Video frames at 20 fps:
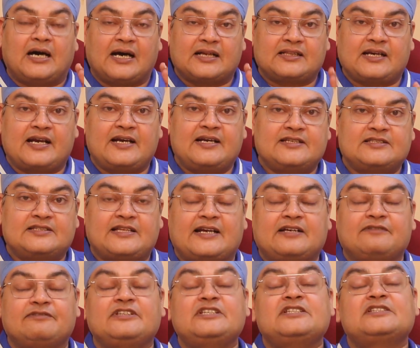arthritis
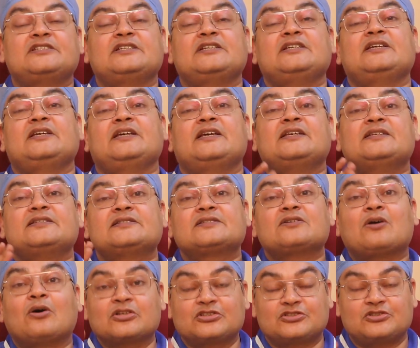that we see
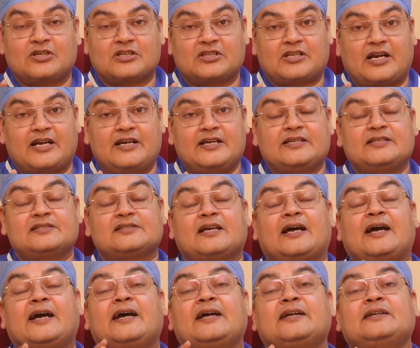is osteoarthritis,
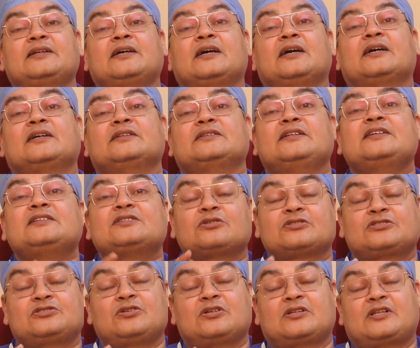and this
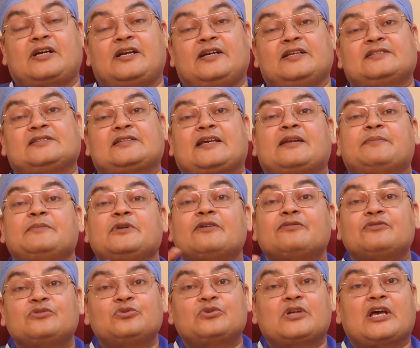osteoarthritis can be
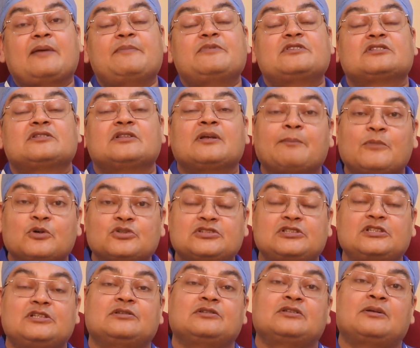of two types. The
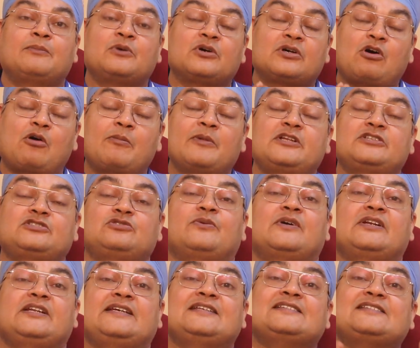commonest
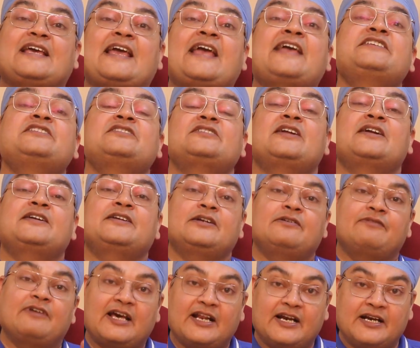one is
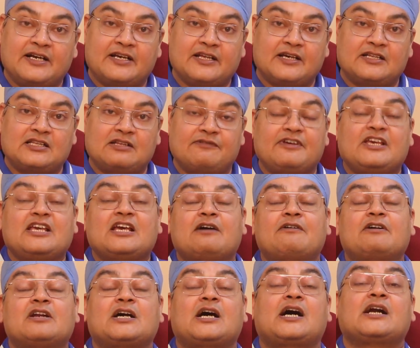age-related wear and tear, the way
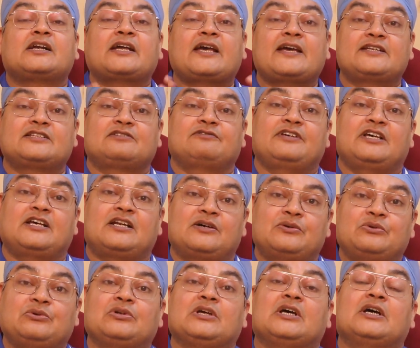our car tires wear
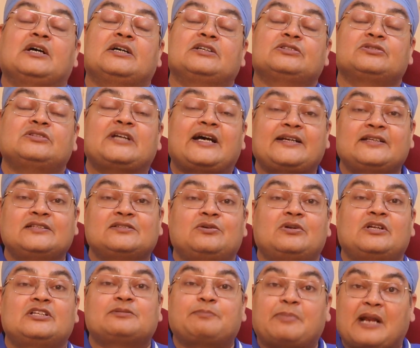out. So that is
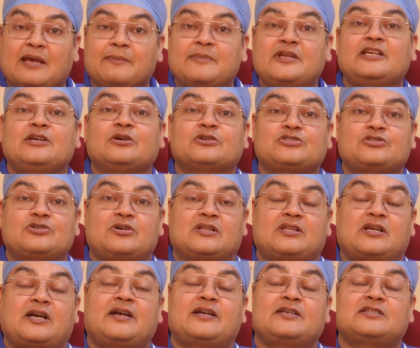known as primary
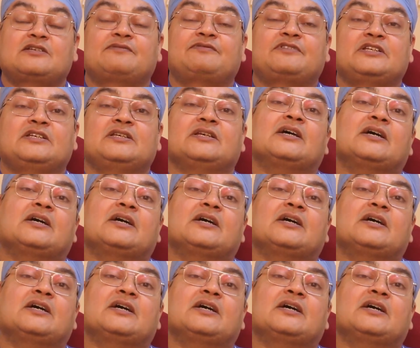osteoarthritis of knee.